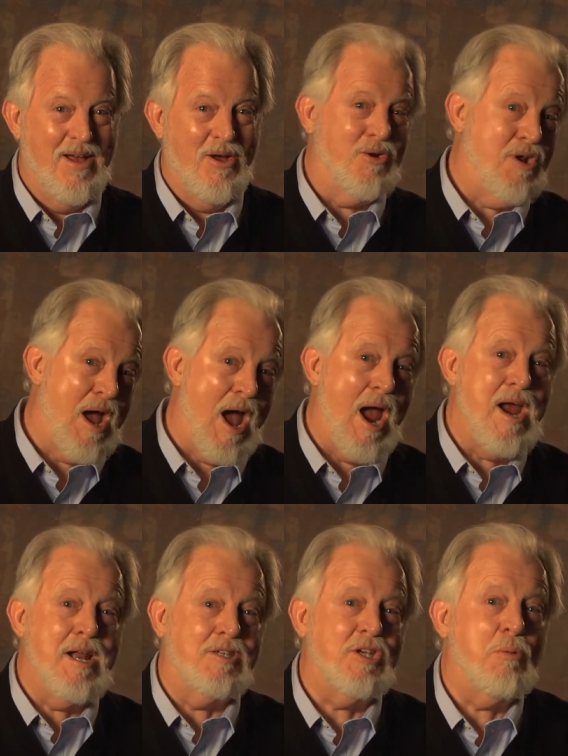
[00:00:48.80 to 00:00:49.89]
her
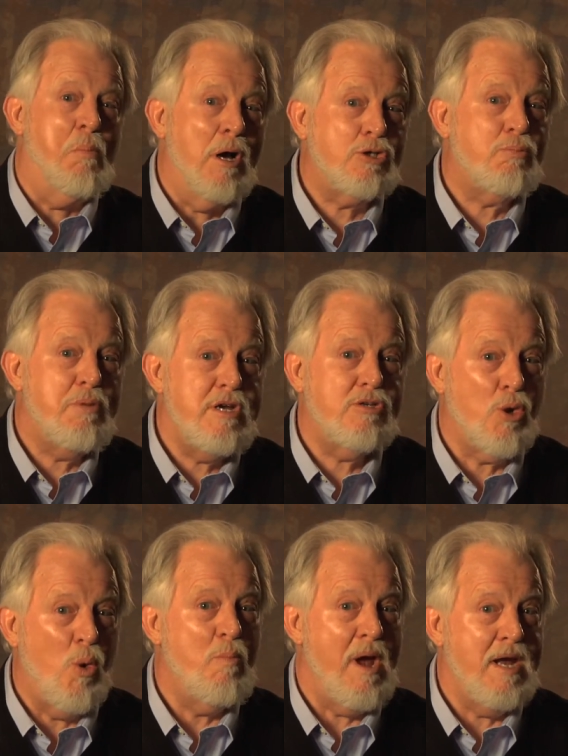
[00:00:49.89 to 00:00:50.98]
dying, as it must be
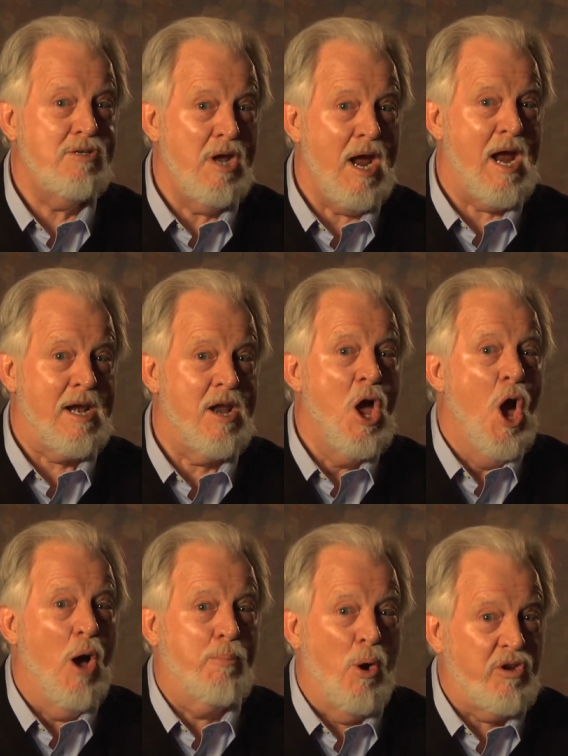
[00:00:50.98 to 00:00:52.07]
so maintained,
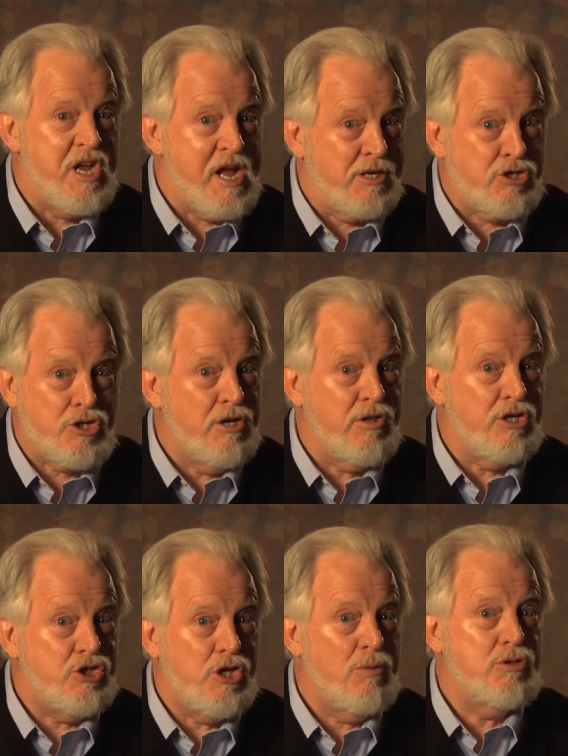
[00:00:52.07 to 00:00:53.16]
upon the instant that
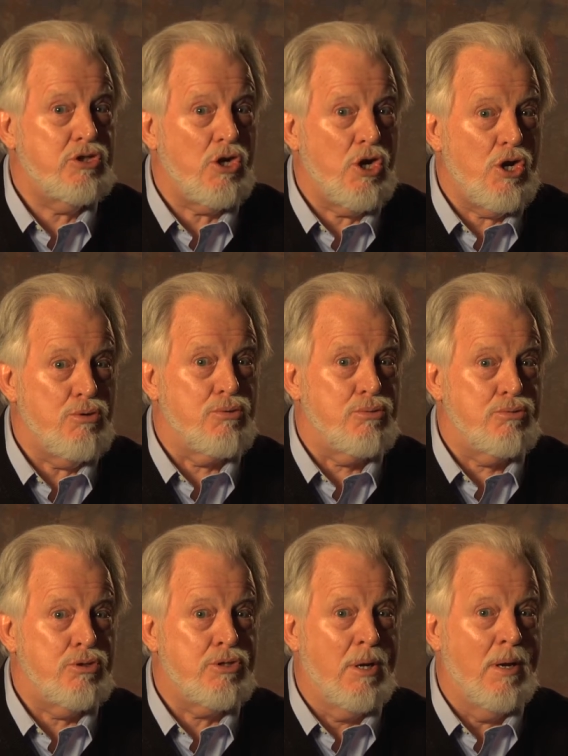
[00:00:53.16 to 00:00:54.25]
she was
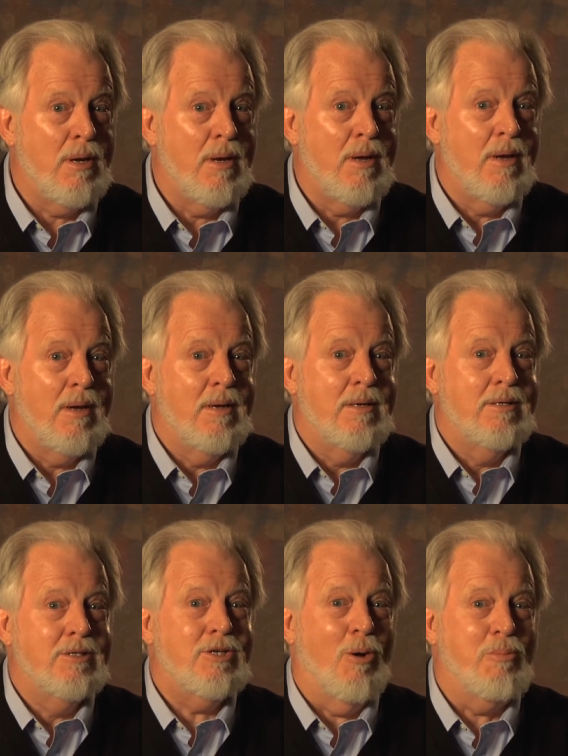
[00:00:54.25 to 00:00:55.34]
accused,
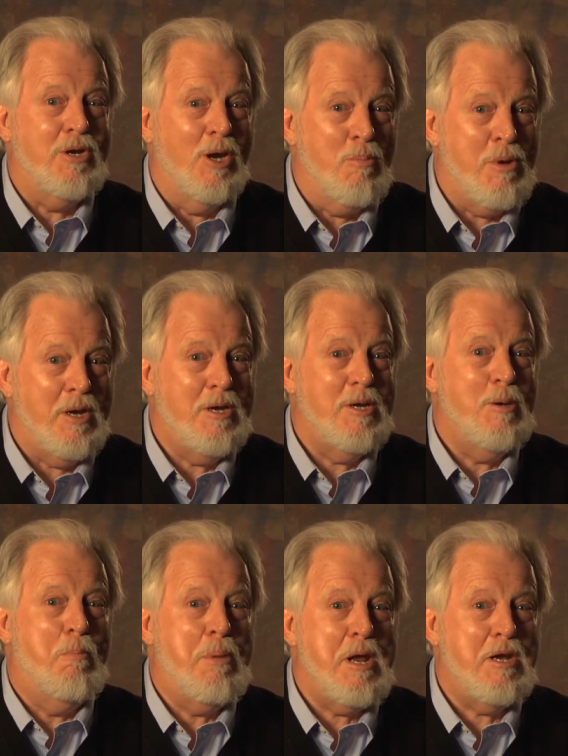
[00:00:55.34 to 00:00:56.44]
shall be
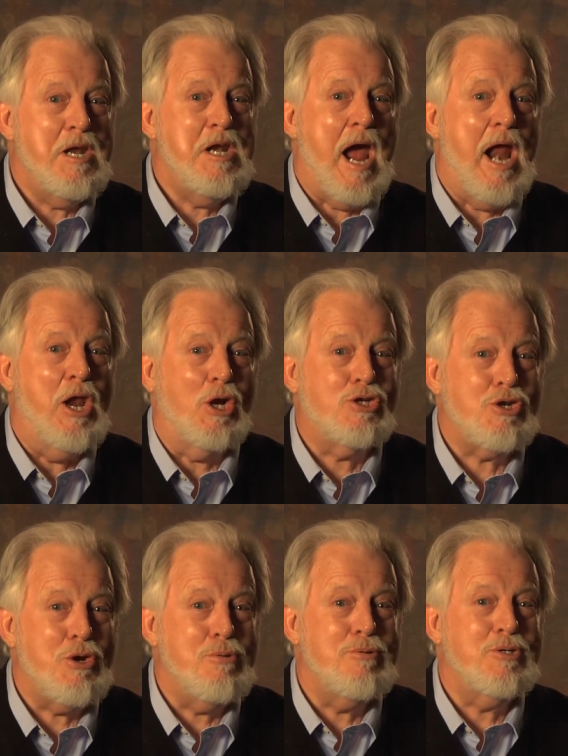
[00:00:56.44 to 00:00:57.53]
lamented, pitied, and
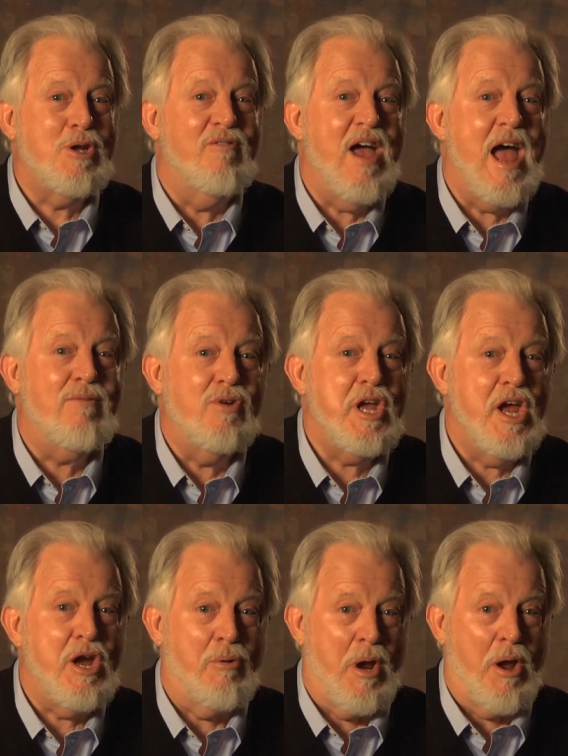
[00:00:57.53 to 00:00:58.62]
excused of every
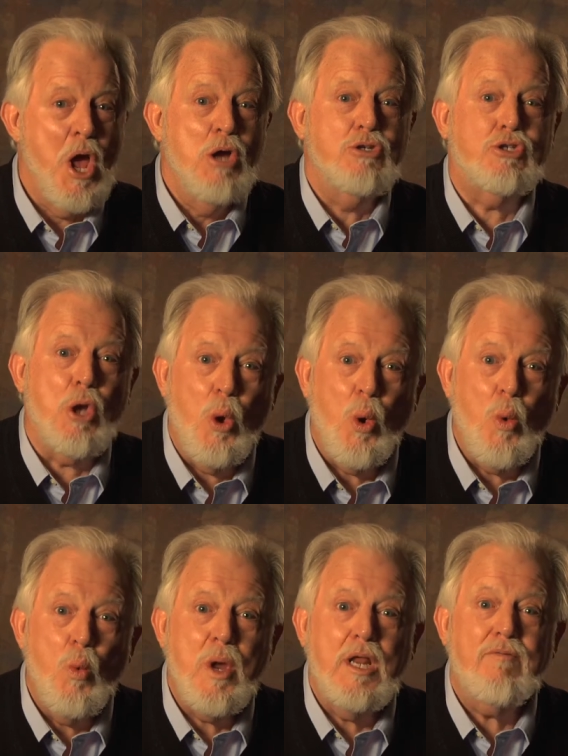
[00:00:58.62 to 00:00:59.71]
hearer. So
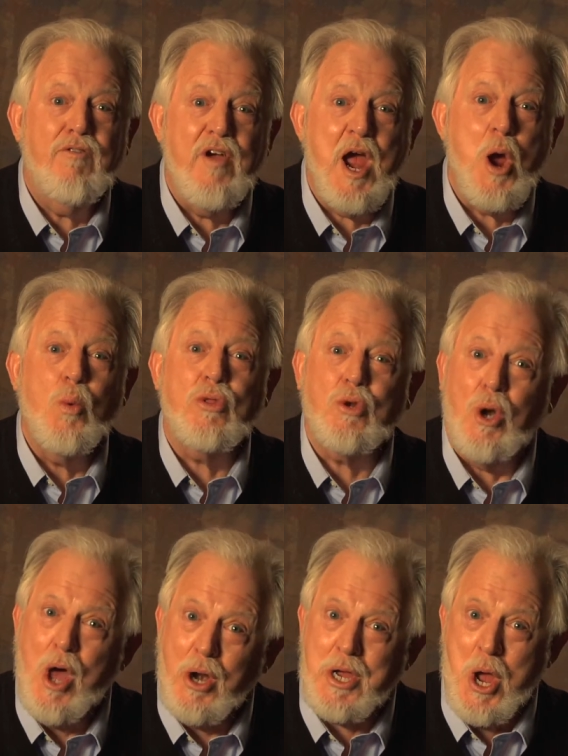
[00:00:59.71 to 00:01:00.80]
will it fare with
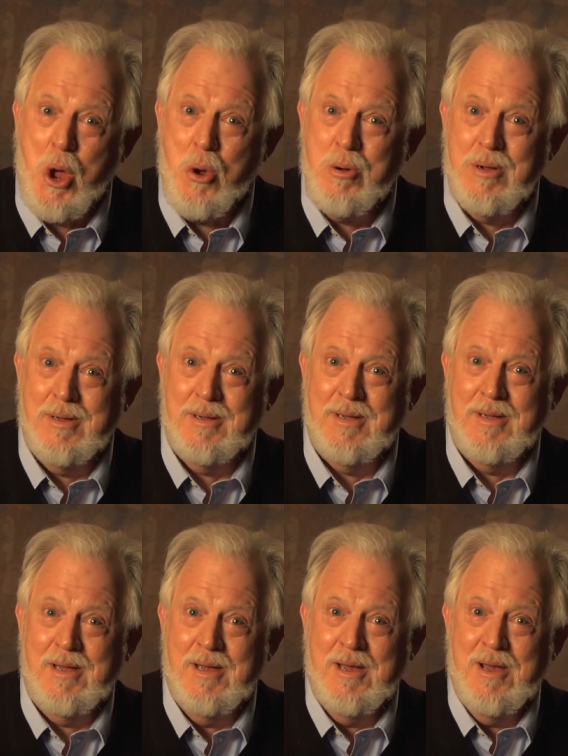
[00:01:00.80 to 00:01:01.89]
Claudio.
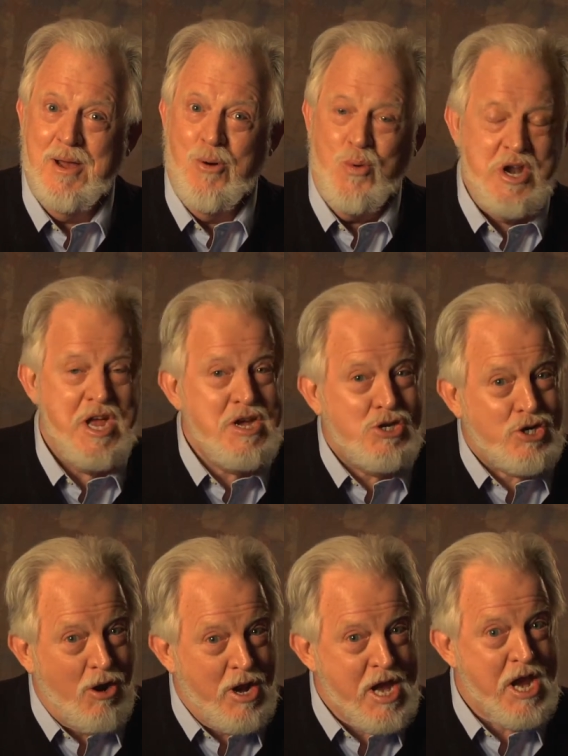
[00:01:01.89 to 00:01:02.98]
When he
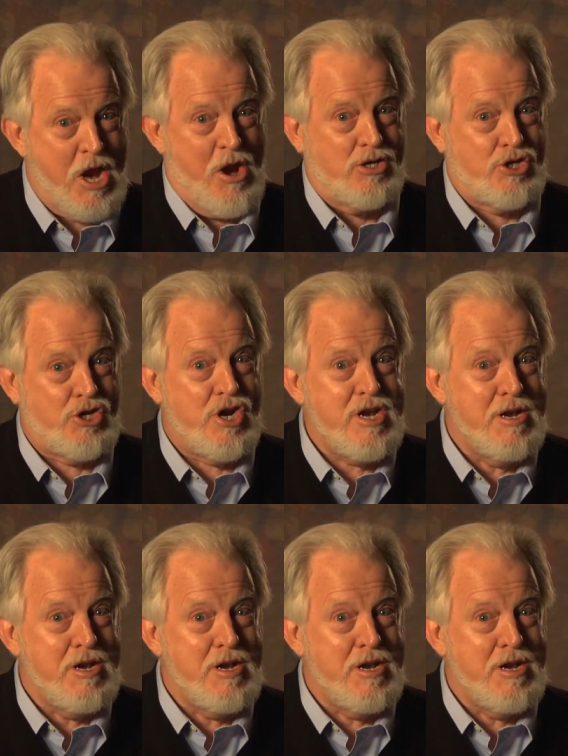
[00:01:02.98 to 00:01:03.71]
shall hear she